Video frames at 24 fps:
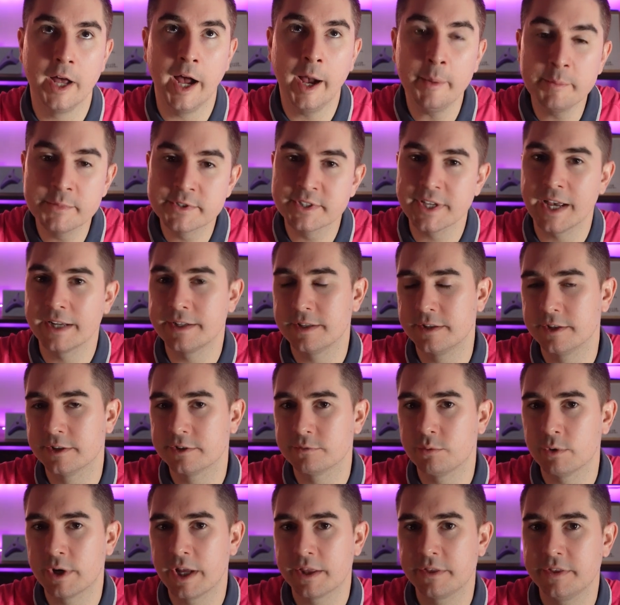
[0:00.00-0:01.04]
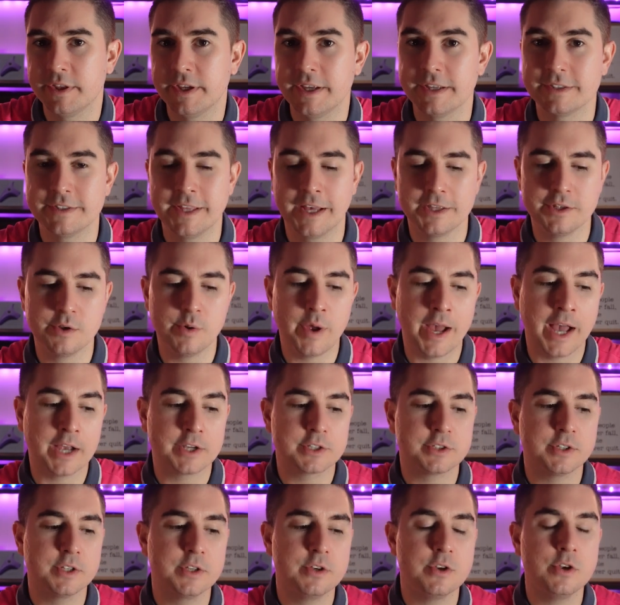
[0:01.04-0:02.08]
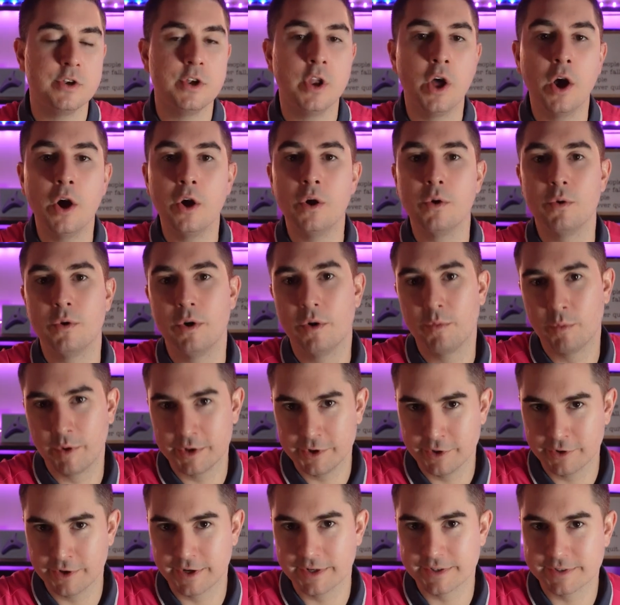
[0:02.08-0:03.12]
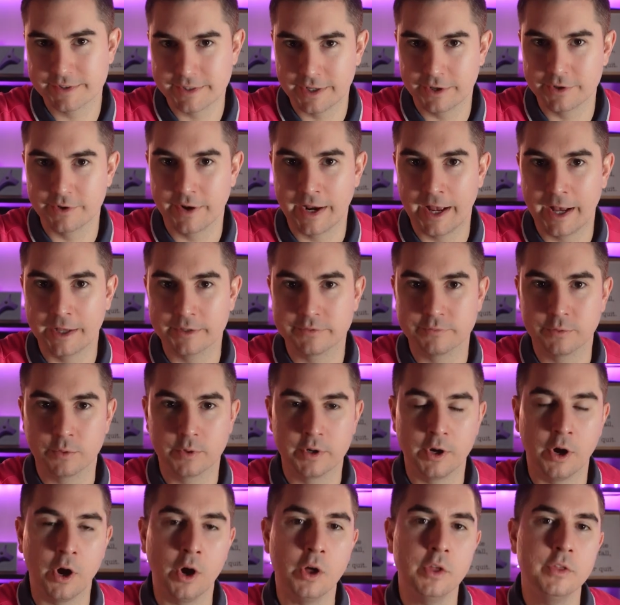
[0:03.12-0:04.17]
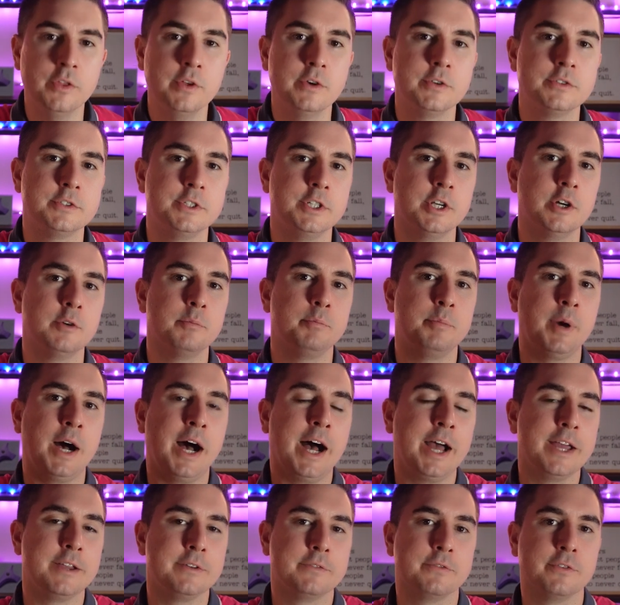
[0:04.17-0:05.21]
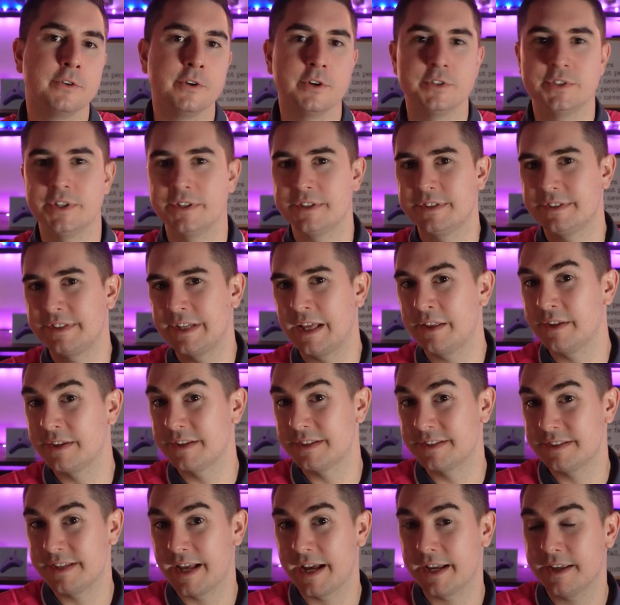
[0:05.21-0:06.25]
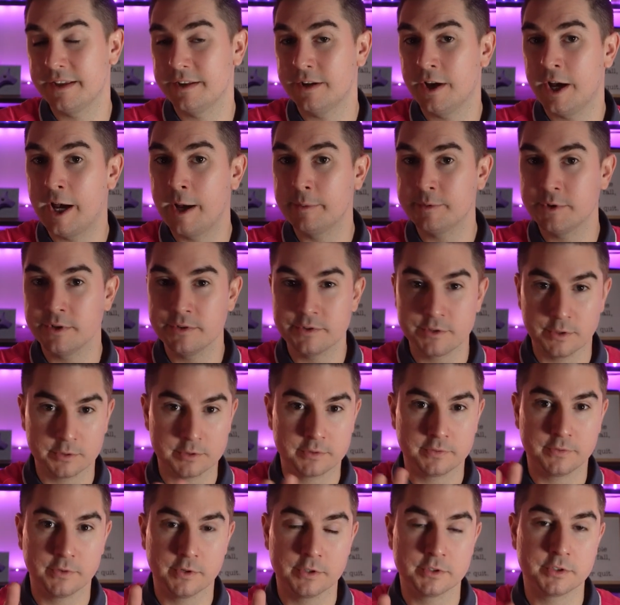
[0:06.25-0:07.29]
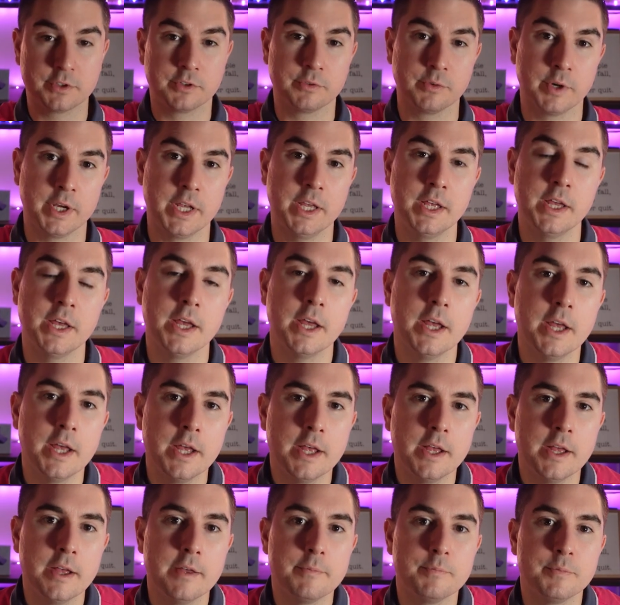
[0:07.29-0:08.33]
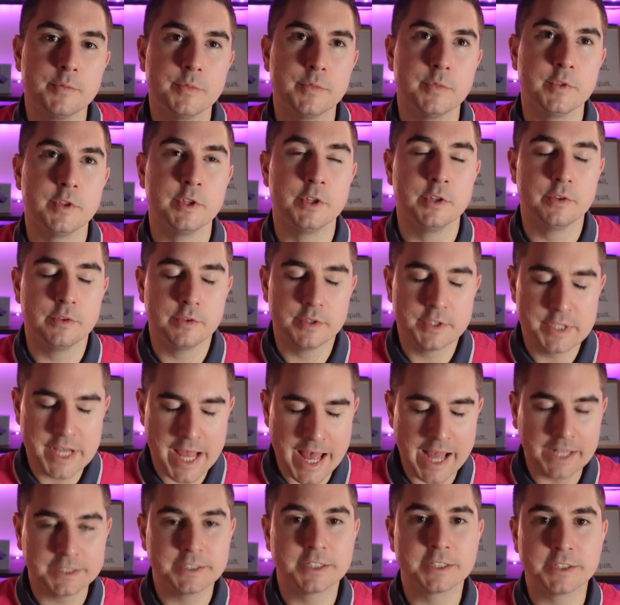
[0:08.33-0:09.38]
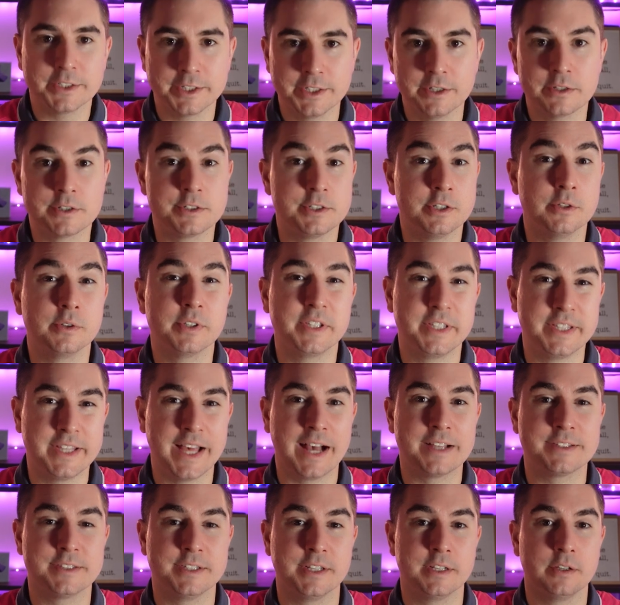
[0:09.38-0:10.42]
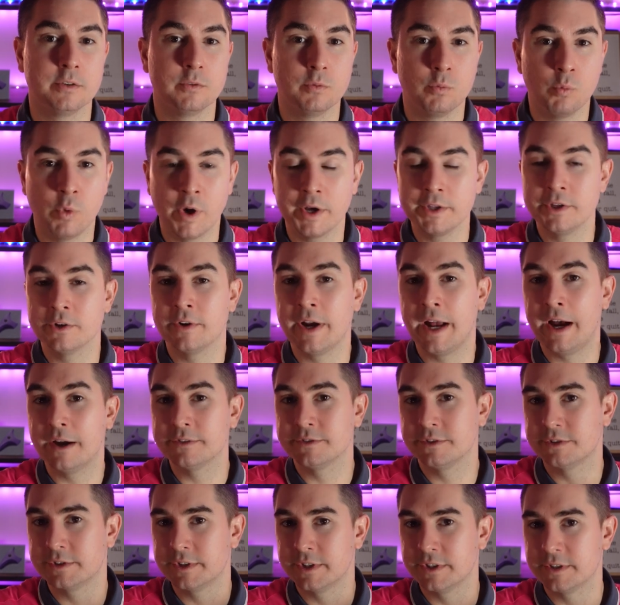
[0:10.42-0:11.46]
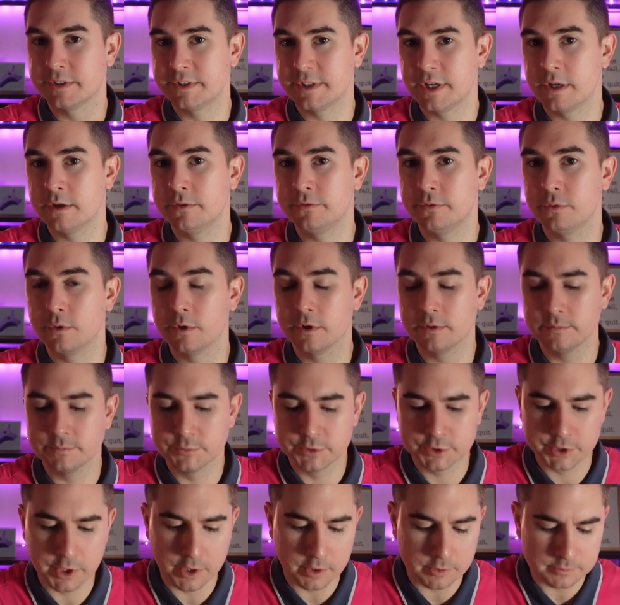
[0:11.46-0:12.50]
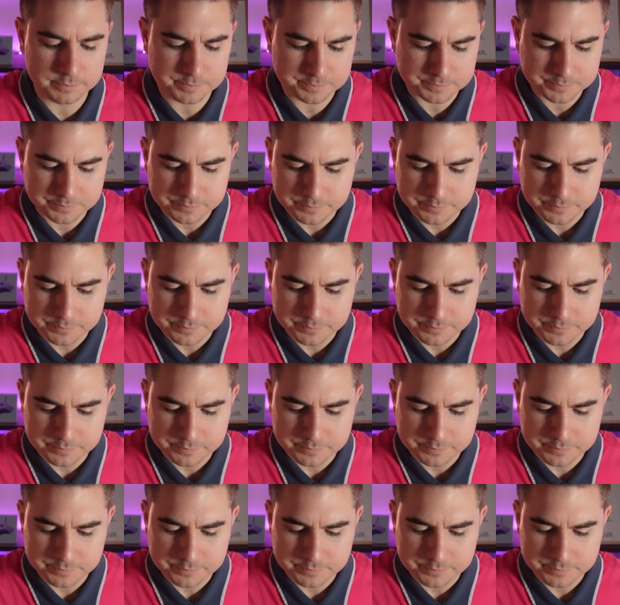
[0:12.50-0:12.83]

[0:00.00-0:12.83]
upside to this one, I think, is that you actually know what you're gonna sell your house for. All those, you know, buying first and selling second options, those first three, technically you're still guessing what your house is gonna sell for. So